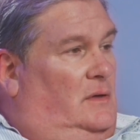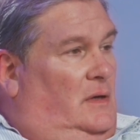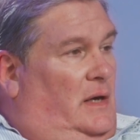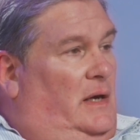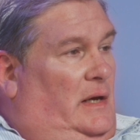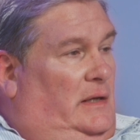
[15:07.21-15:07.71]

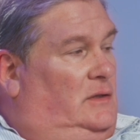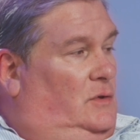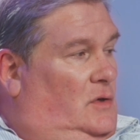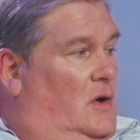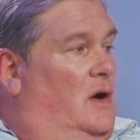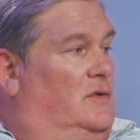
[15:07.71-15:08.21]
I
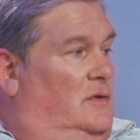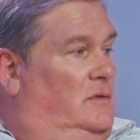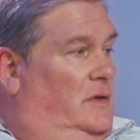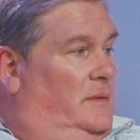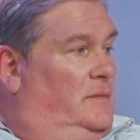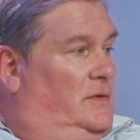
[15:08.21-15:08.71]
do
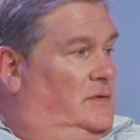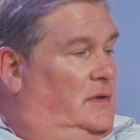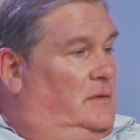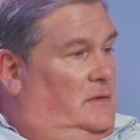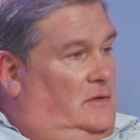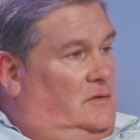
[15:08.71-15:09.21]
caution them to
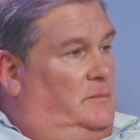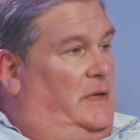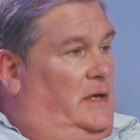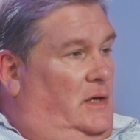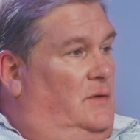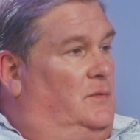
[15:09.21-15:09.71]
say, just
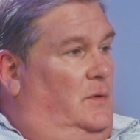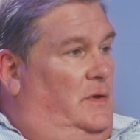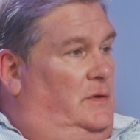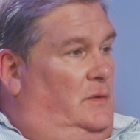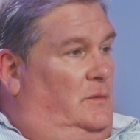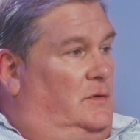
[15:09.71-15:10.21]
be
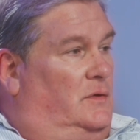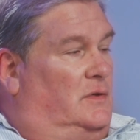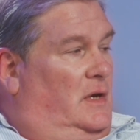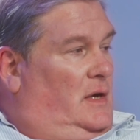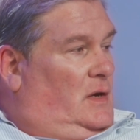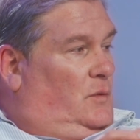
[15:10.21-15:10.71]
careful that you don't
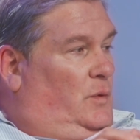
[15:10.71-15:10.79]
just